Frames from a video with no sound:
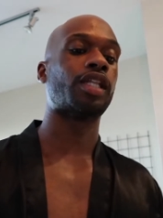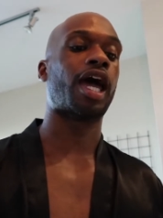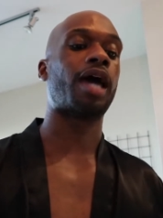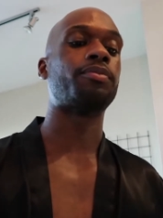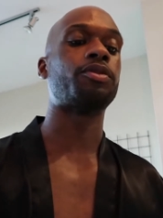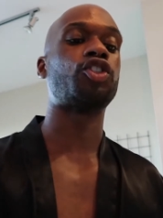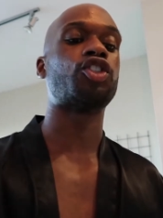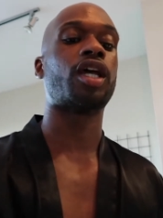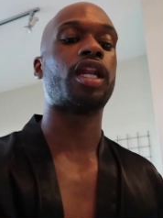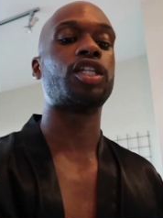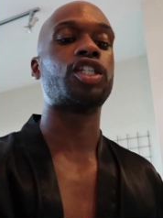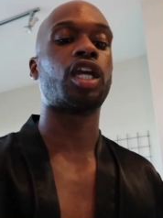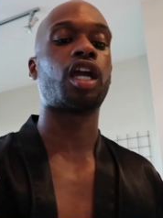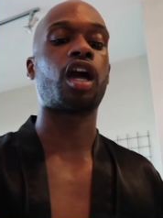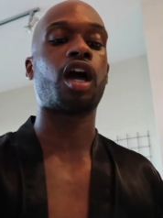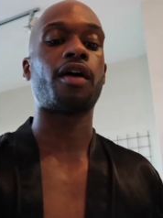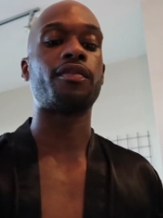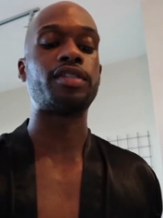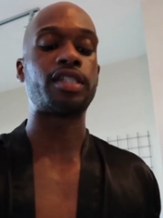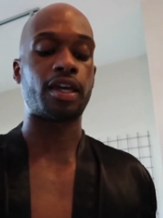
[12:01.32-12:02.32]
I'm just trying to check
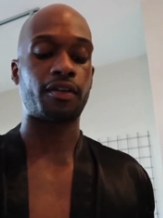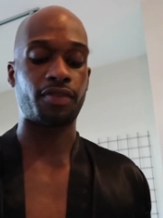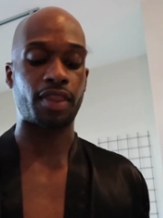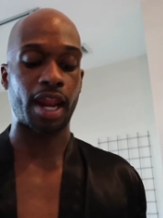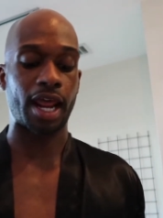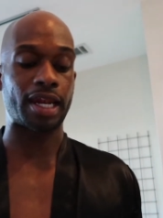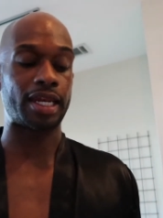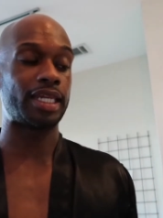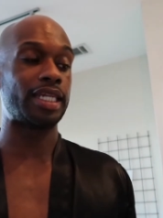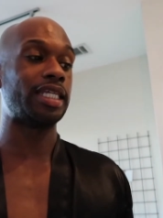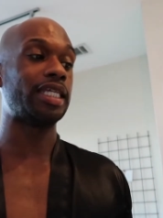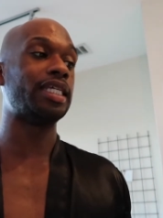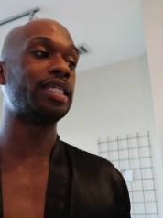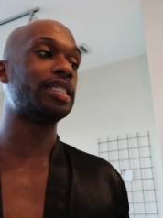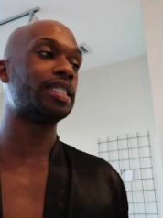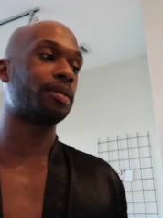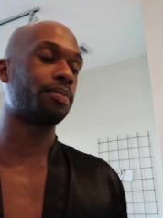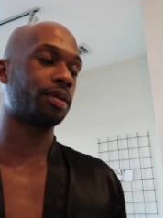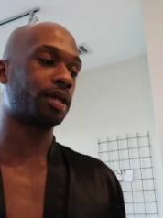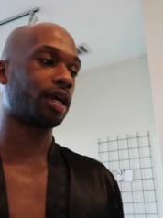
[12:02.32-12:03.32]
off stuff that I
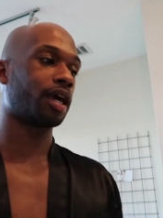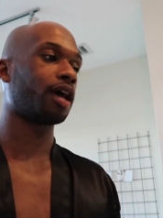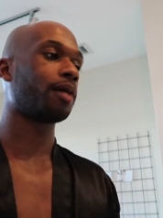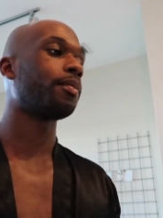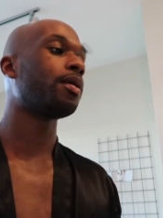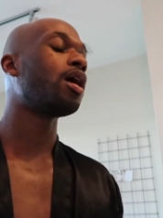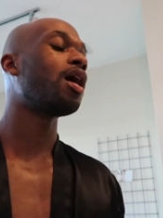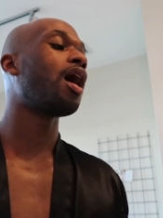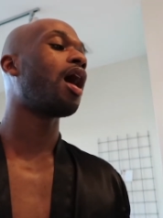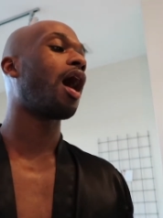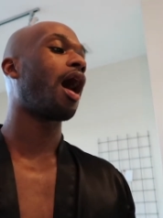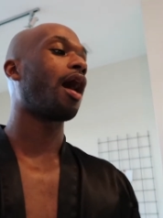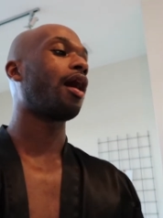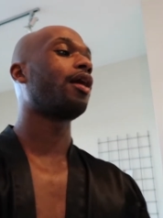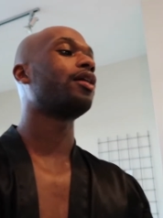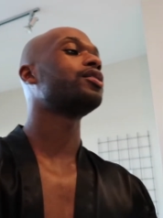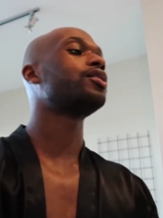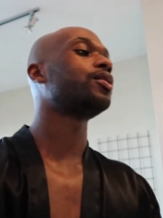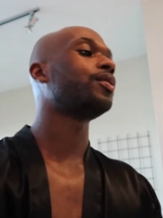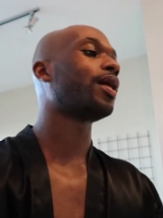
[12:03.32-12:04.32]
need to pick up. I
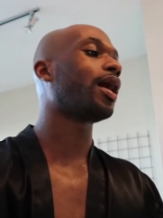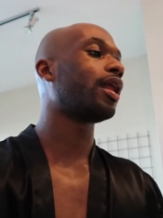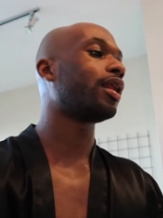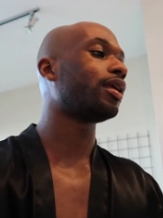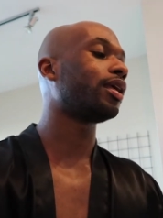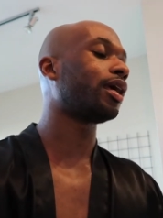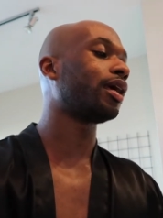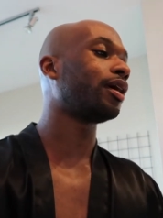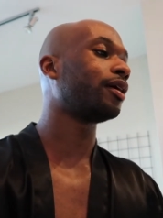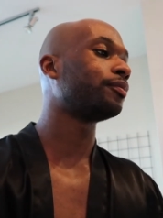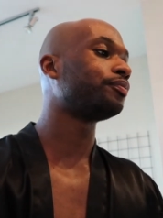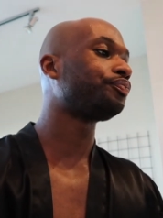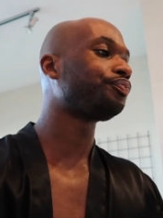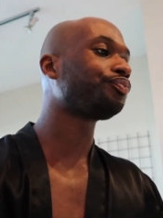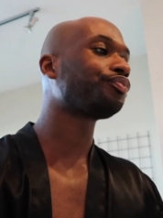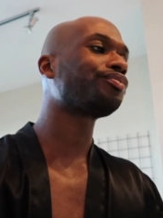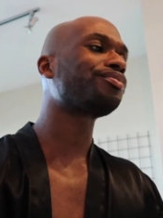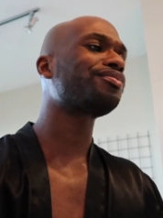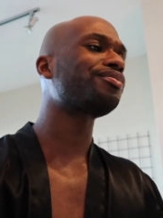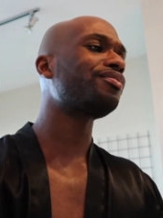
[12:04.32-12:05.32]
also gotta get
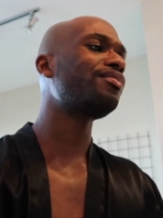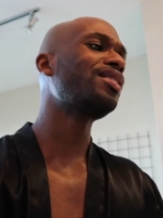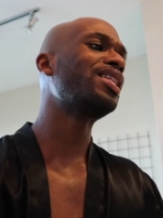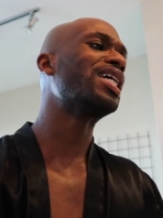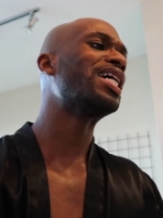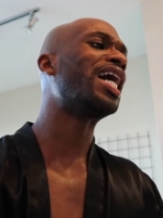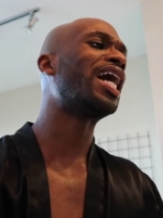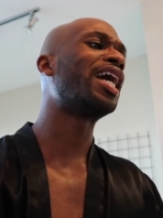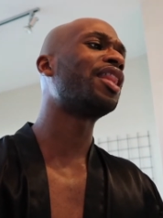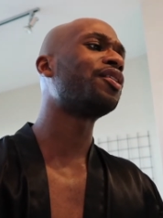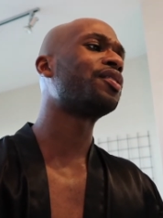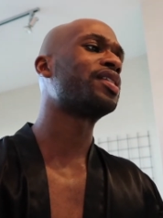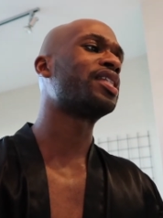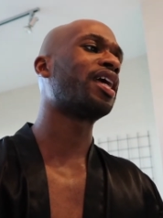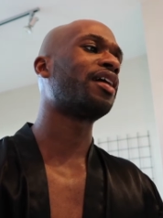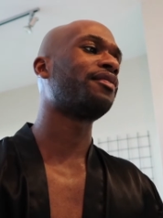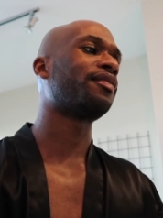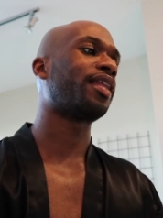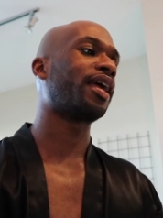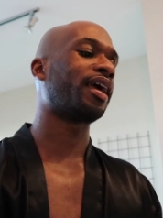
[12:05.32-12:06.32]
other
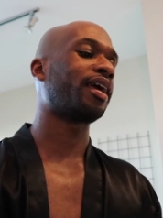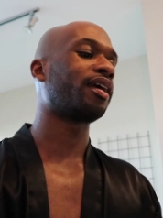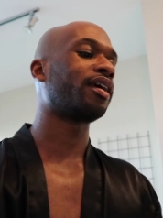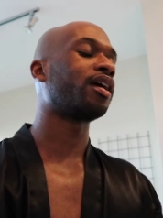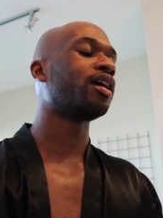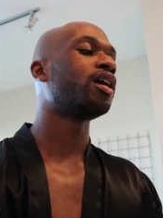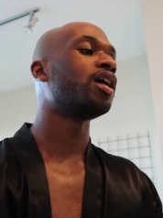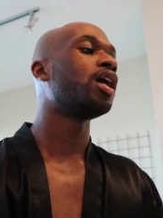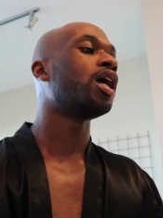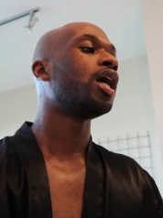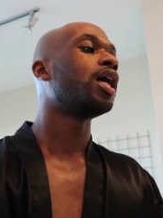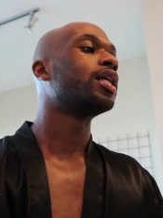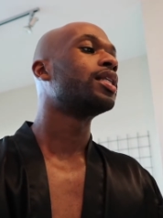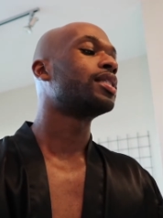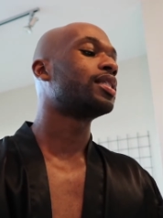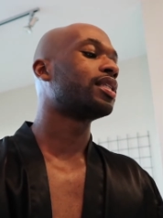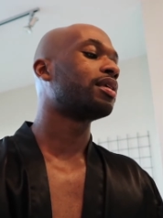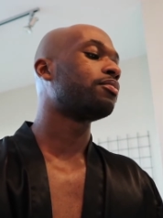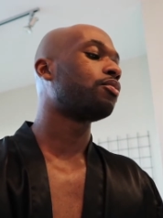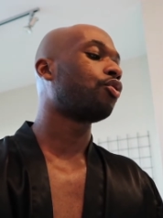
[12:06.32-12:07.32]
stuff like
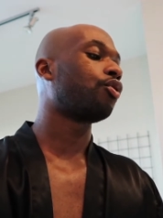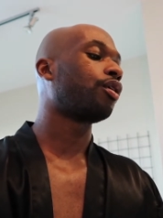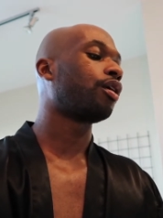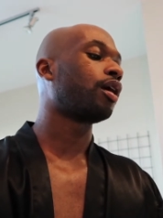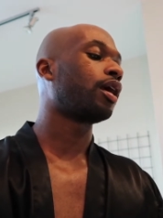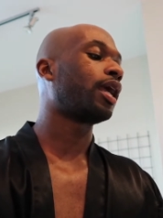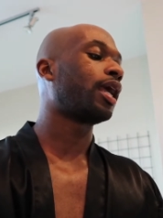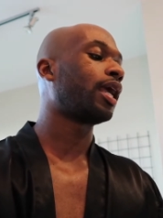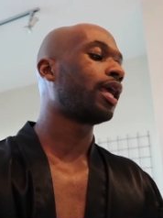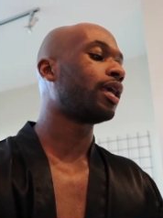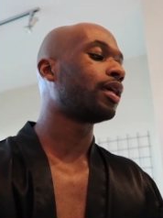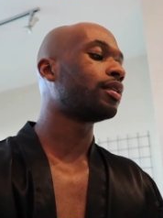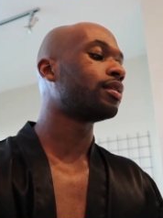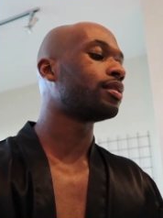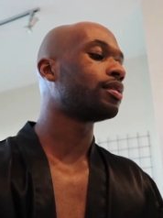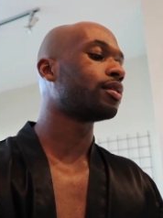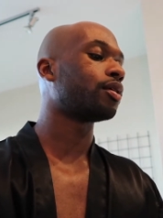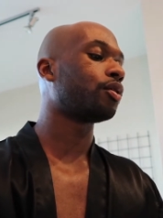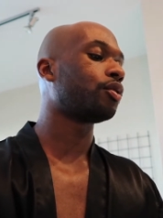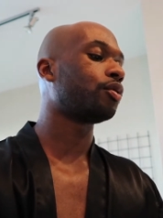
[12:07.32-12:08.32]
some more
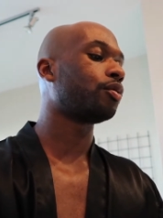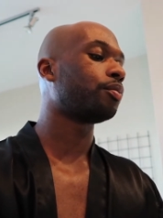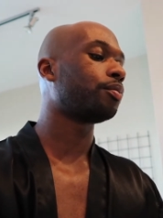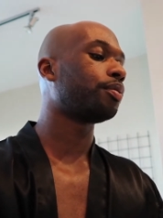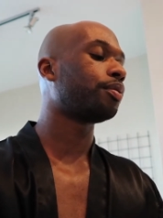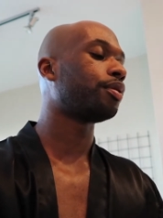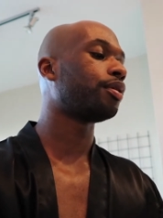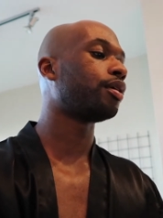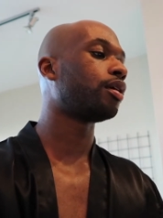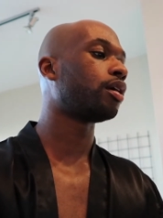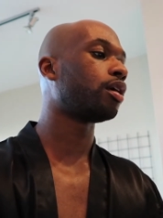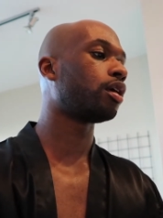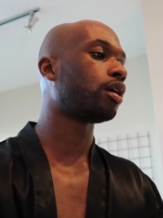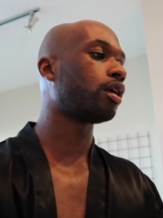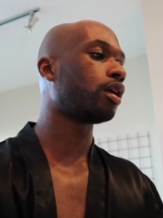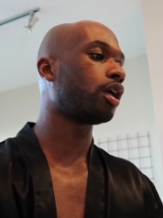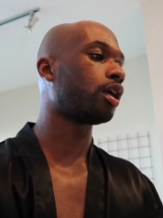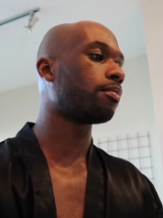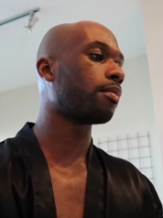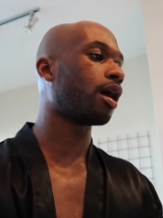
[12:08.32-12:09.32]
hand soap
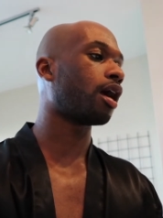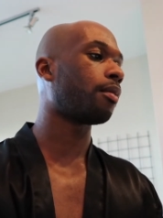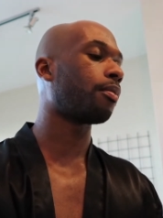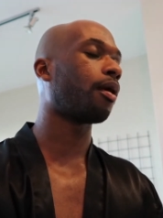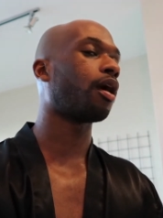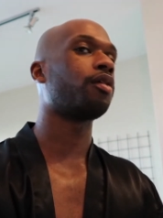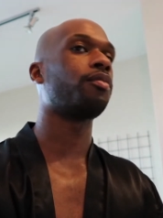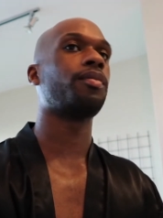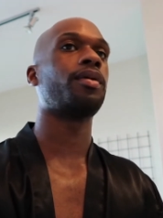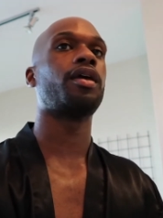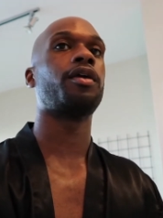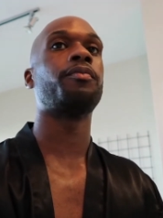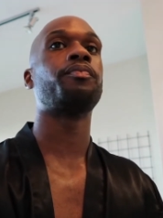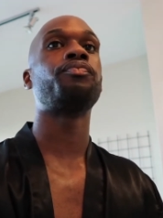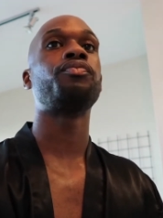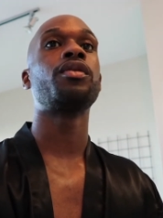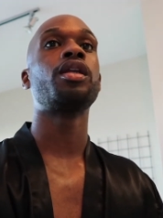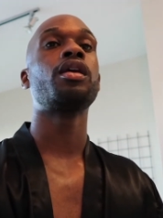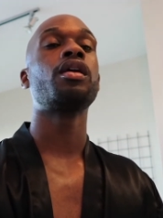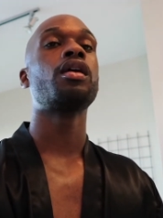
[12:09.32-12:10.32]
in my apartment.
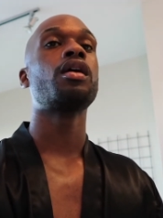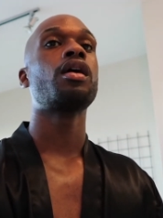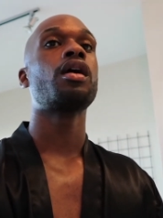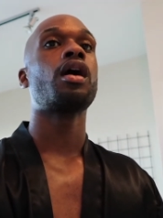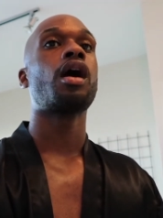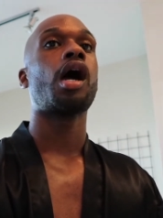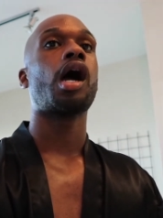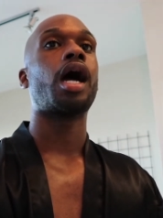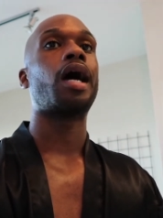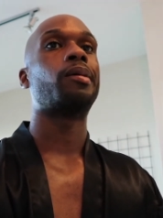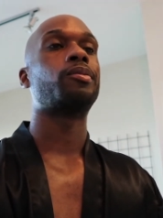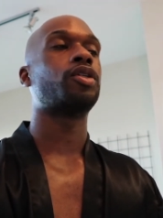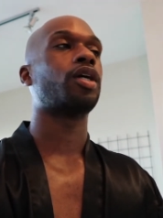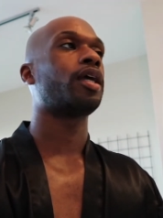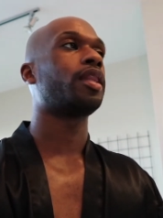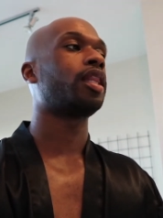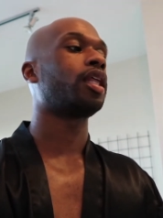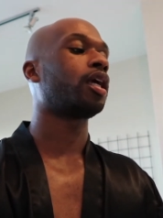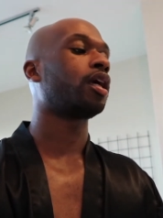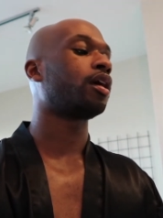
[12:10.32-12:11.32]
I'm
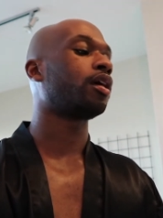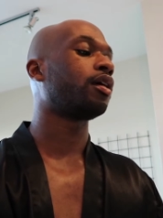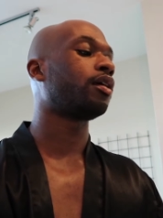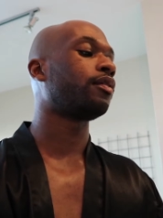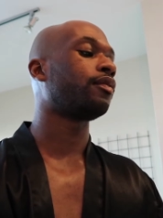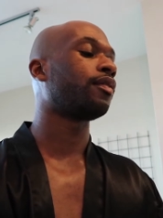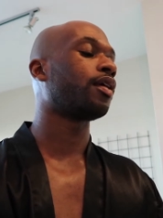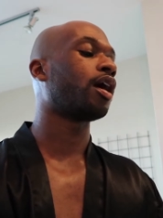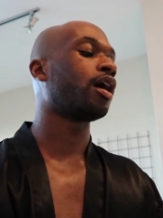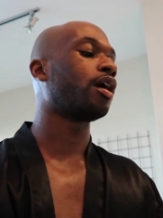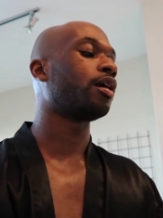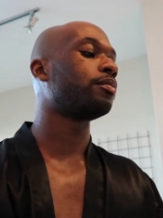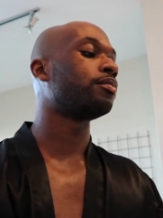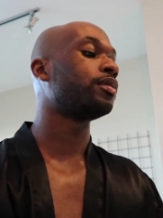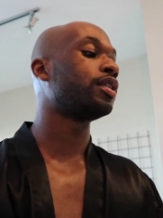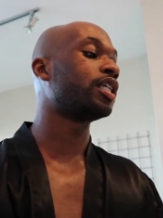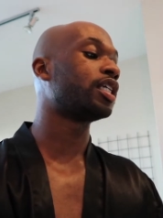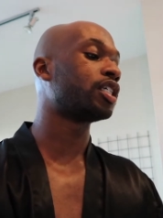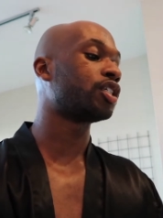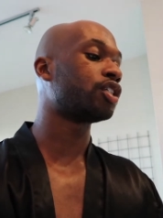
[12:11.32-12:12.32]
trying to think
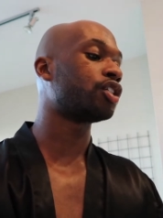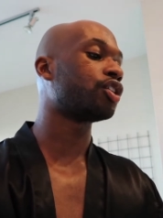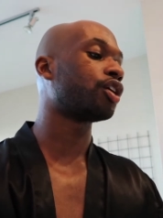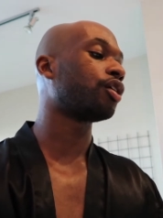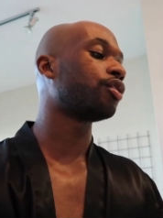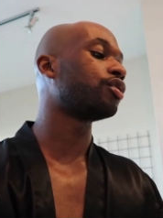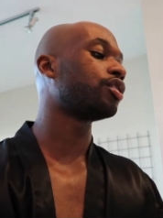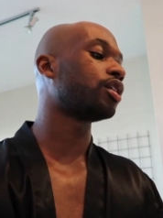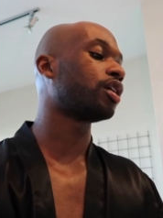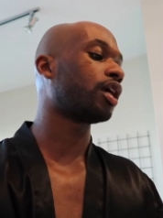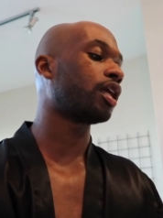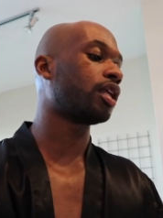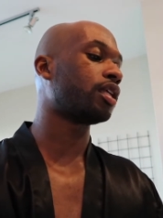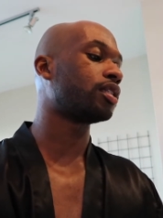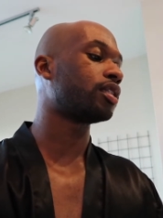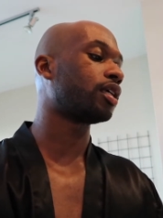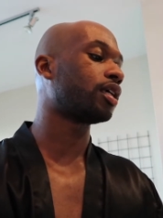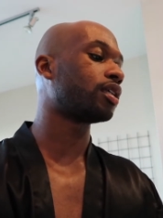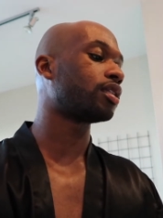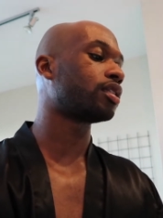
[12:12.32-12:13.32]
of dish detergent. I need
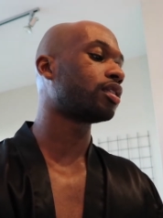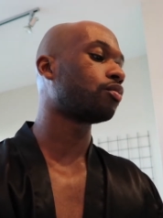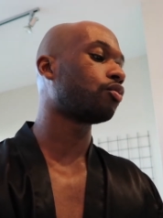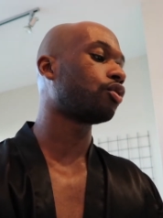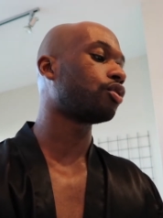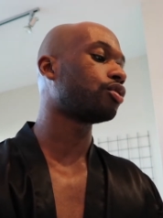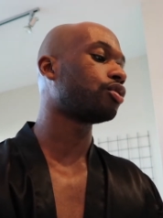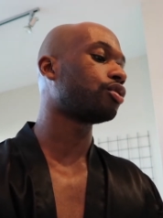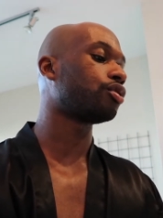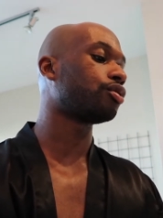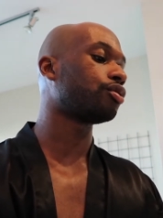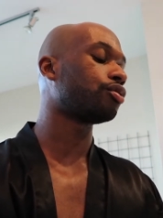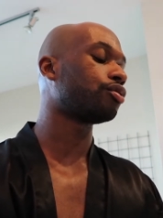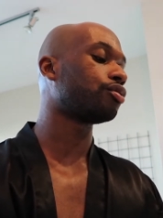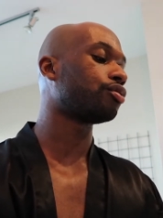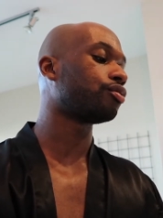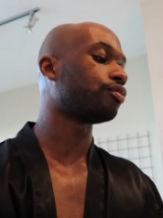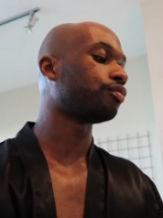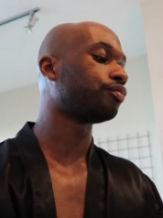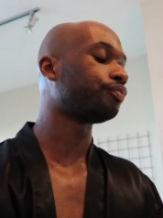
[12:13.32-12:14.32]
to get some more
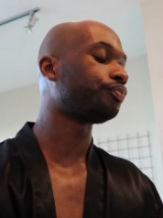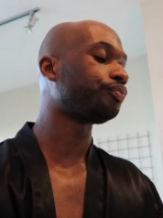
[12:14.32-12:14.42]
too.